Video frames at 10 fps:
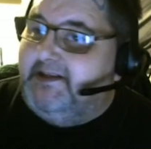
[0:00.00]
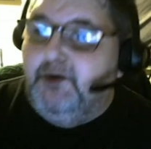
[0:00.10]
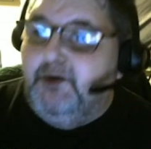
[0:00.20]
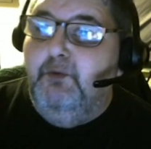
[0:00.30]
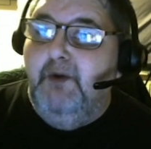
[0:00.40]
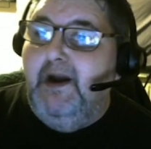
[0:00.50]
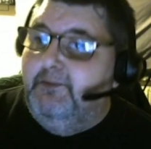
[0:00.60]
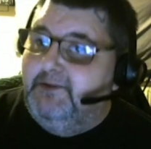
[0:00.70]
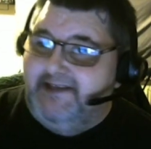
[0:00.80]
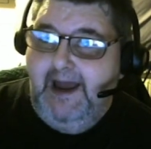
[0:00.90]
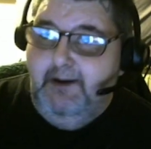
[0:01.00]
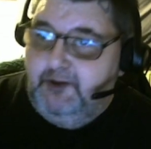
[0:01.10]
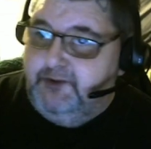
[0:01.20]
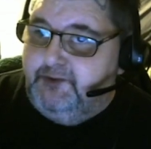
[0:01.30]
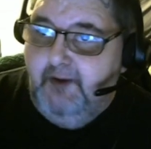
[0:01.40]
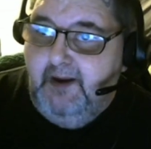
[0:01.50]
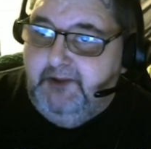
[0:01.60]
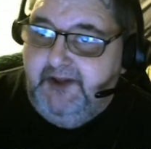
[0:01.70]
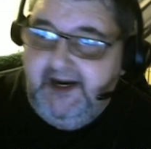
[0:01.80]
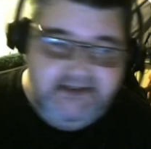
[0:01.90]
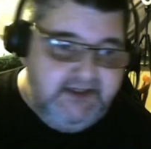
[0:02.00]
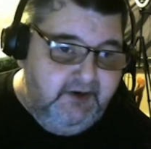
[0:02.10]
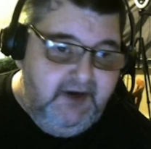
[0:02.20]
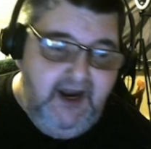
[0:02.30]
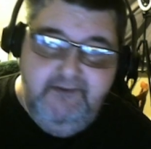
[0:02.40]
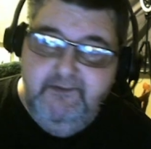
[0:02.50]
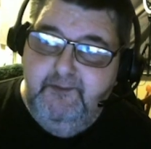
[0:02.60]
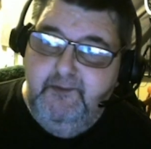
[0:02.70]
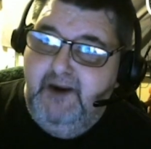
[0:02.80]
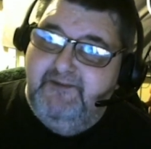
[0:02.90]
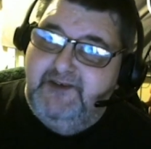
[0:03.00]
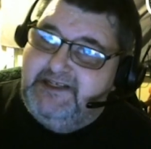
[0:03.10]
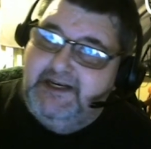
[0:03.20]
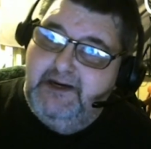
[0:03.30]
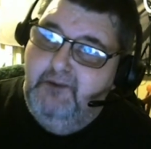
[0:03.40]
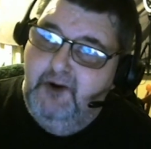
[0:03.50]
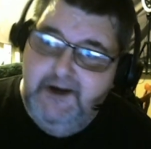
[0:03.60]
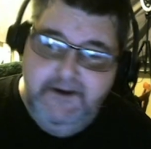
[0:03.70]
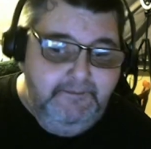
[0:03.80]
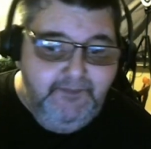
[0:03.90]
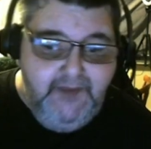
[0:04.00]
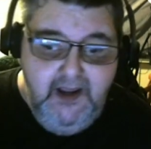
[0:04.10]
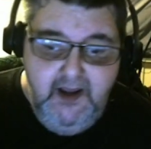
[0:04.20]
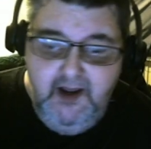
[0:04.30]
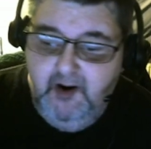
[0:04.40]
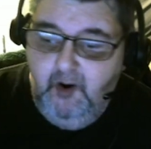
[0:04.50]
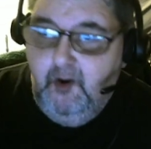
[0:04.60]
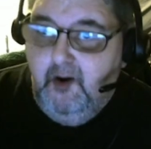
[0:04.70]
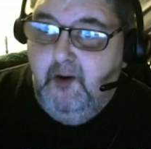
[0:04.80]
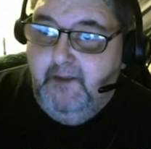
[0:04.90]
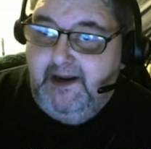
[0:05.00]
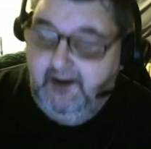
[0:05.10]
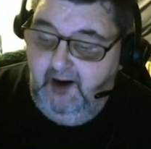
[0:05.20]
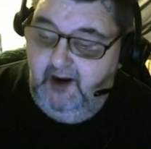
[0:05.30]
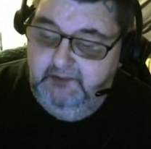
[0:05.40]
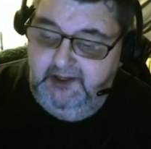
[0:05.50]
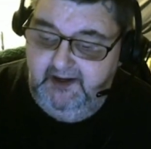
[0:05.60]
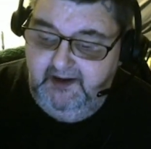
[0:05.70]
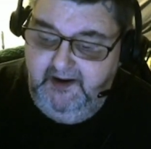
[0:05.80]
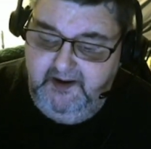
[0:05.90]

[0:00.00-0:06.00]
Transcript: It's great with scrambled eggs. You can have it for breakfast in the morning, or make an omelet.